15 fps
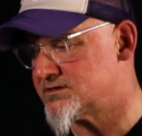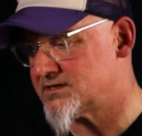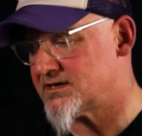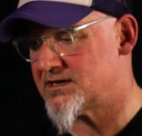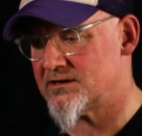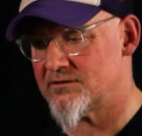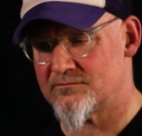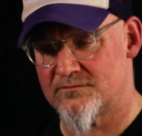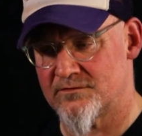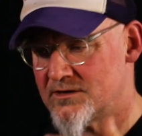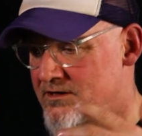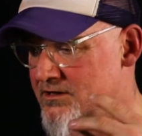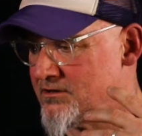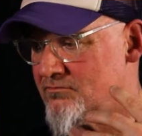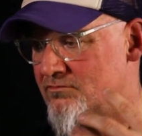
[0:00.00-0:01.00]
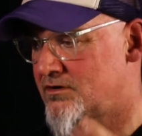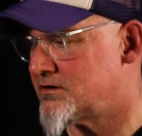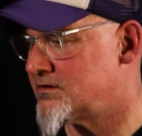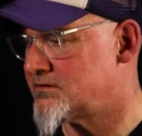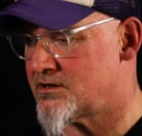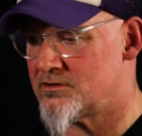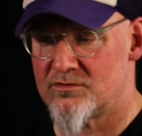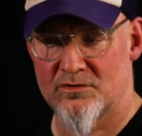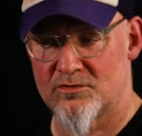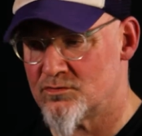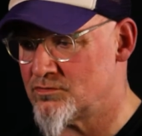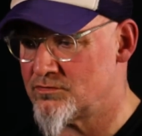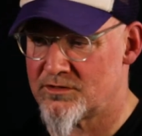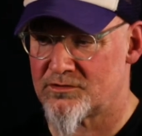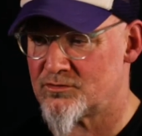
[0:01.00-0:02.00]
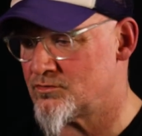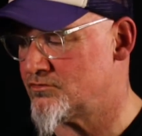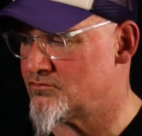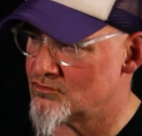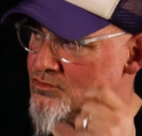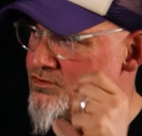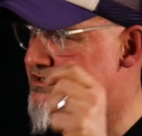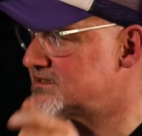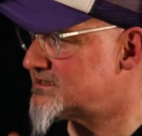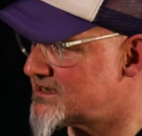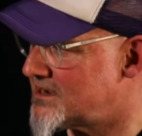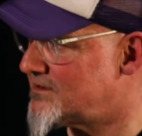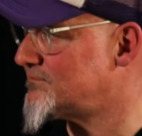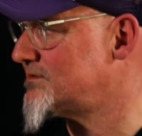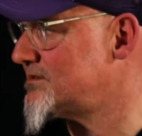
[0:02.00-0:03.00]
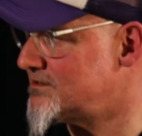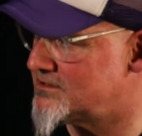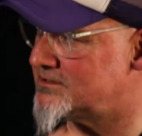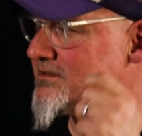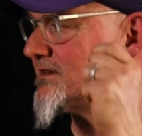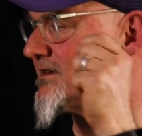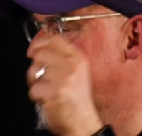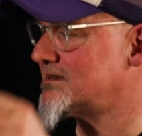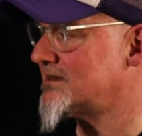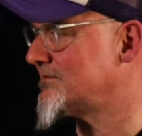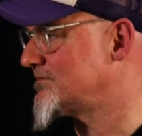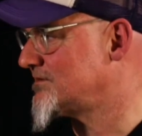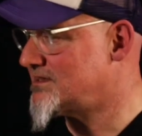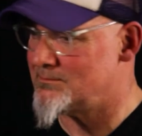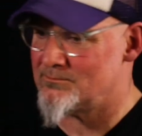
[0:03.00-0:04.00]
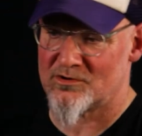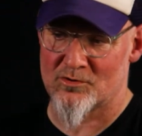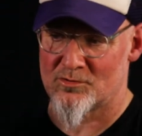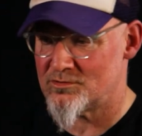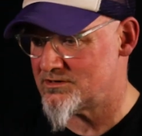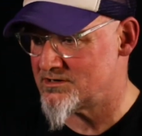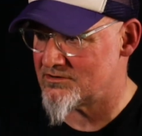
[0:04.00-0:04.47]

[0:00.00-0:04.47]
kind of running down the road throwing roses after you to kind of keep going